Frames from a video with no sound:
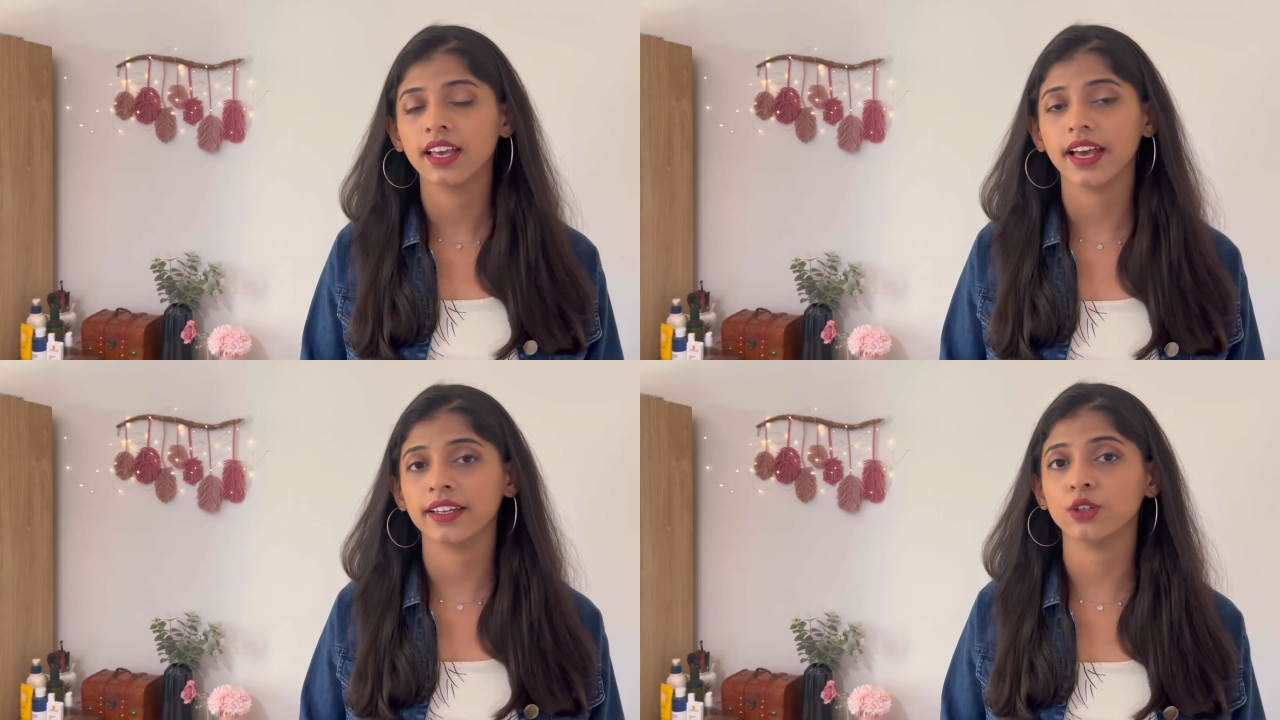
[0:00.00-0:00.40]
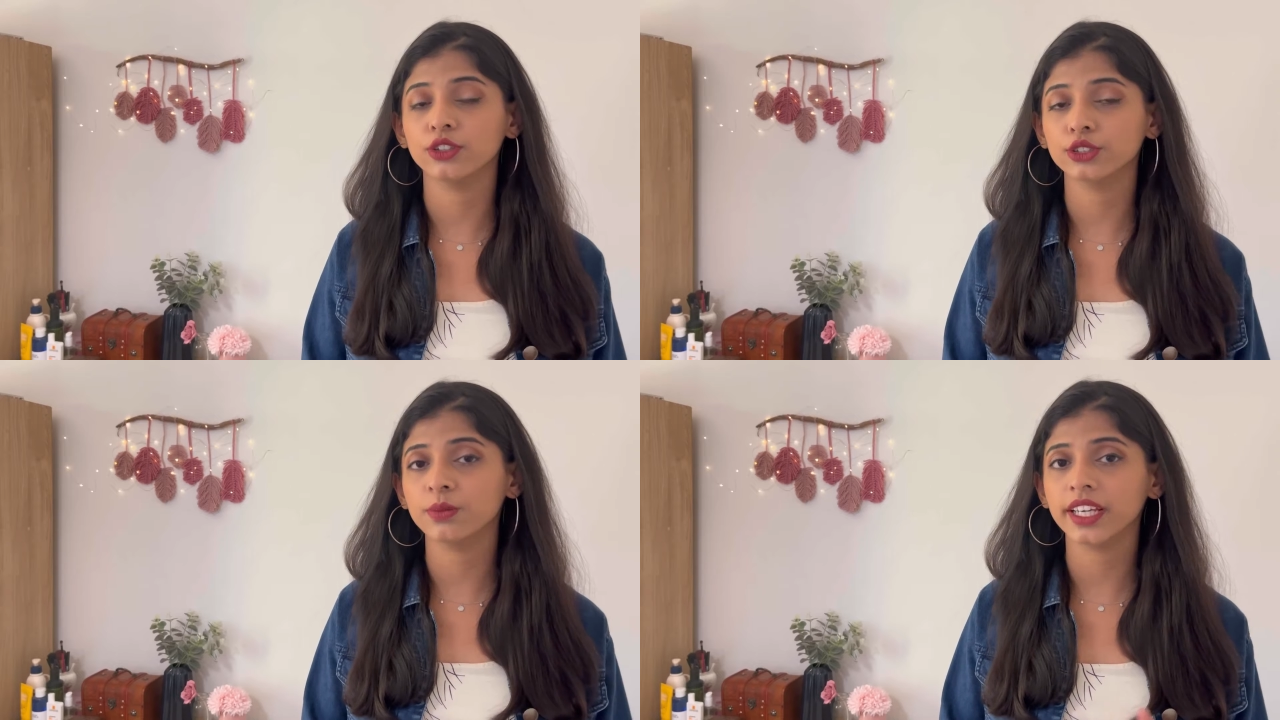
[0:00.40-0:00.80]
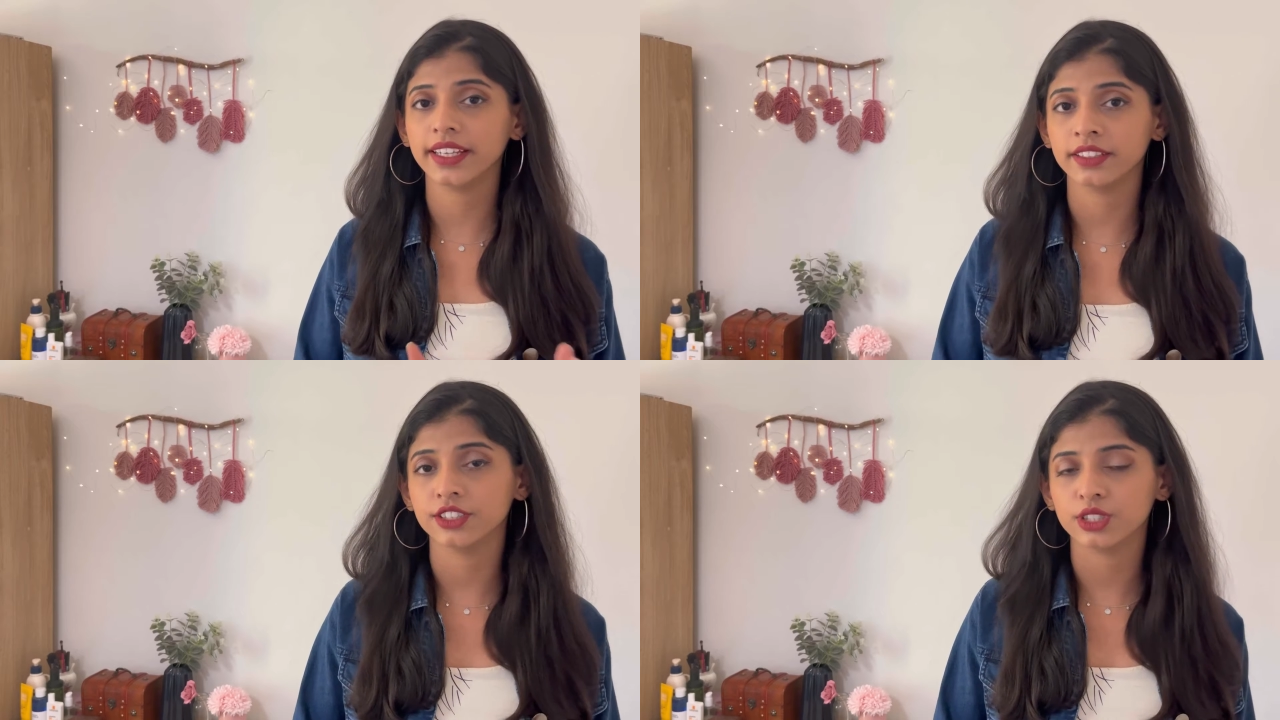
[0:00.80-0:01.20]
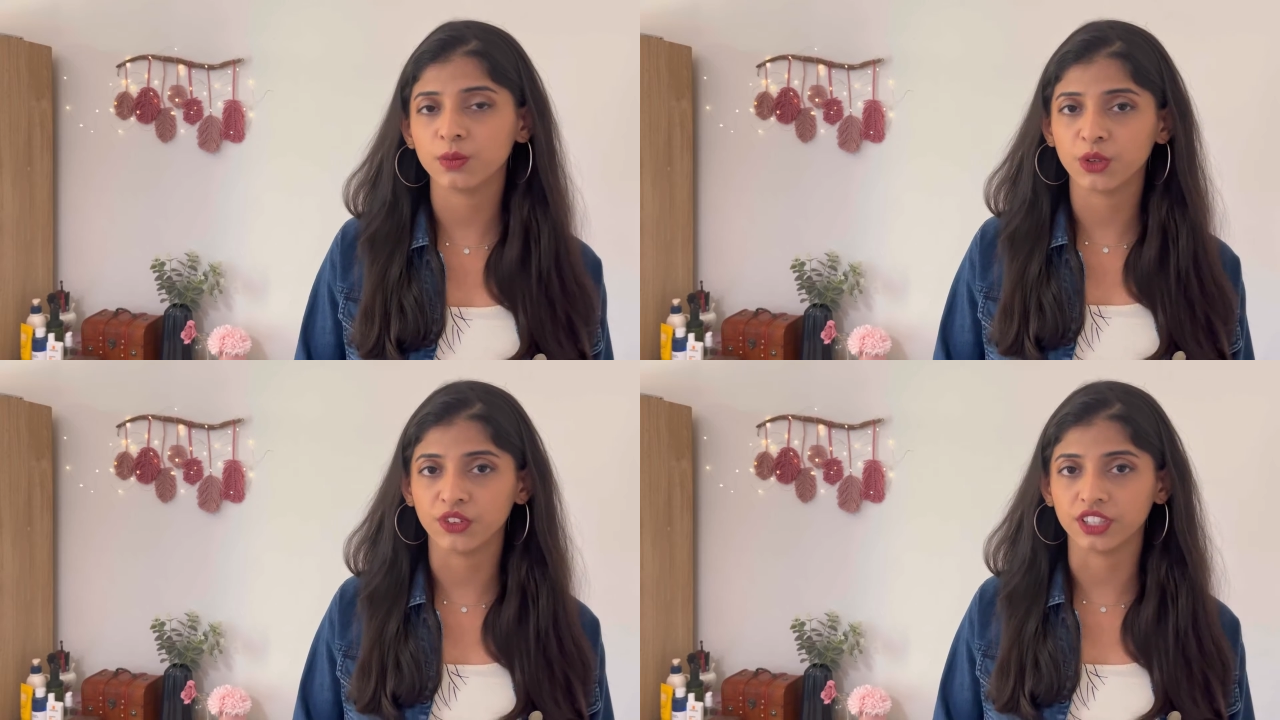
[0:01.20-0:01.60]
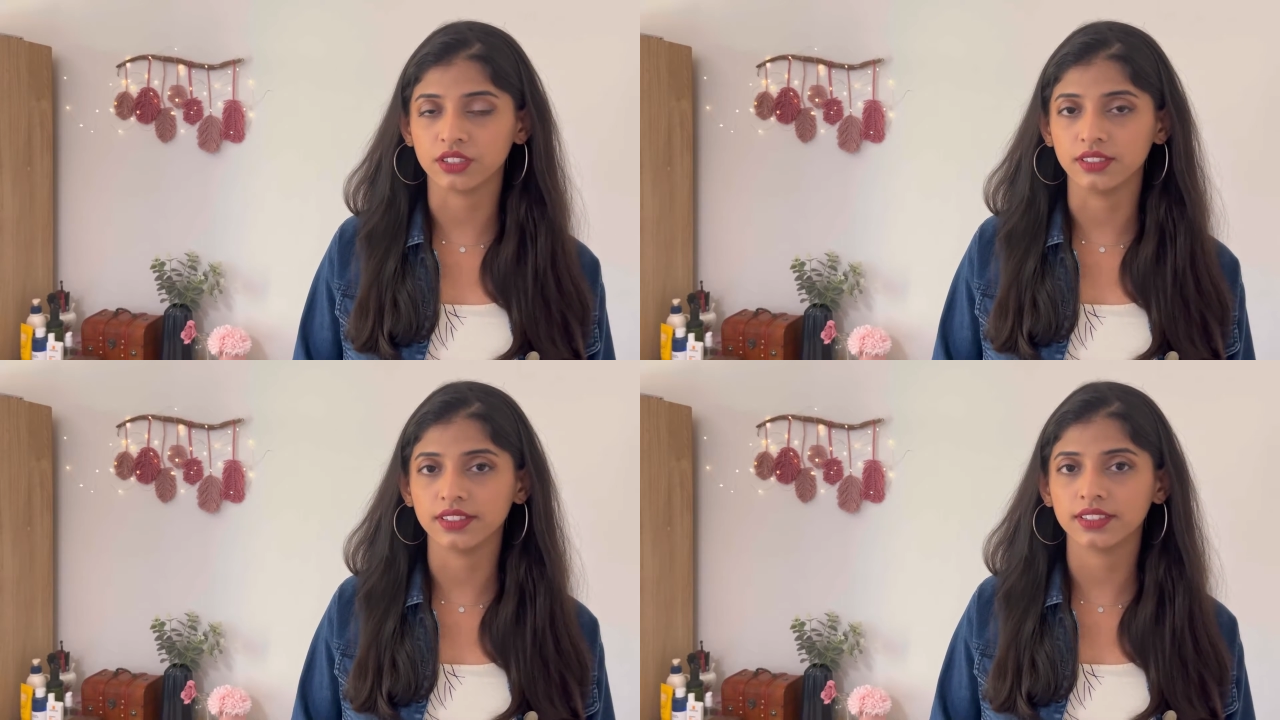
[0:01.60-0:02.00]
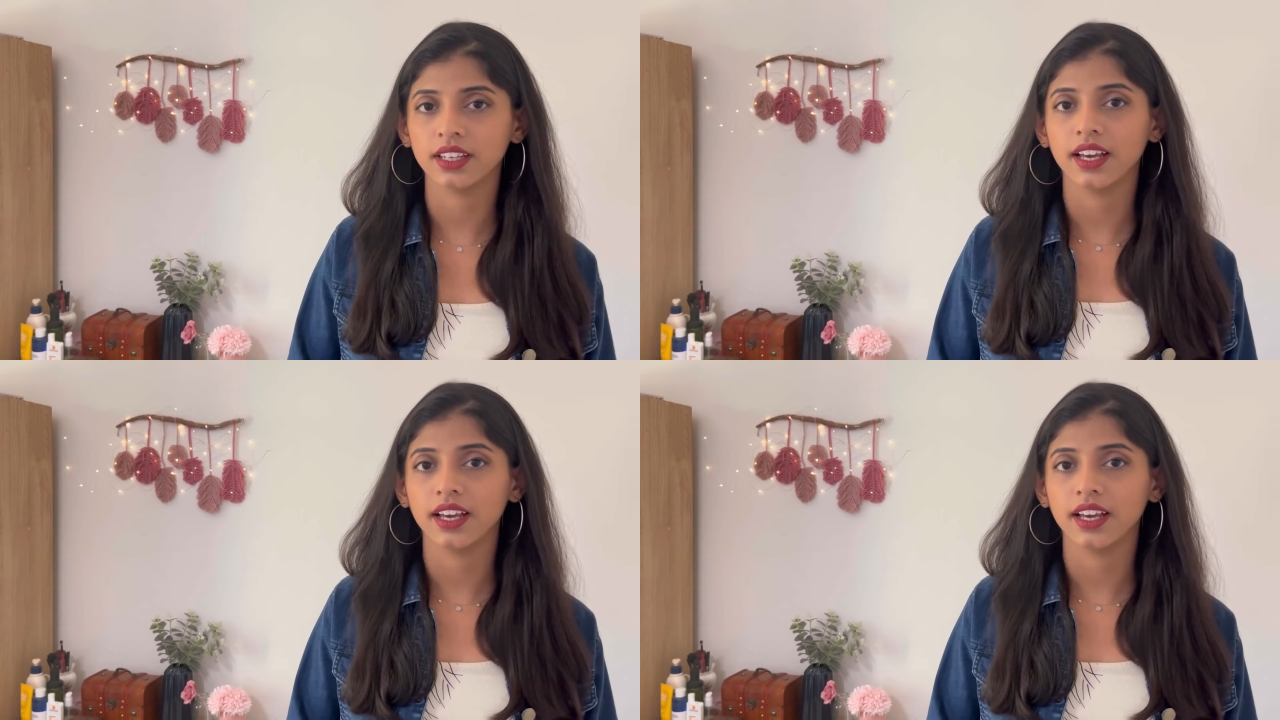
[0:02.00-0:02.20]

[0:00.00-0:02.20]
and also by industry professionals.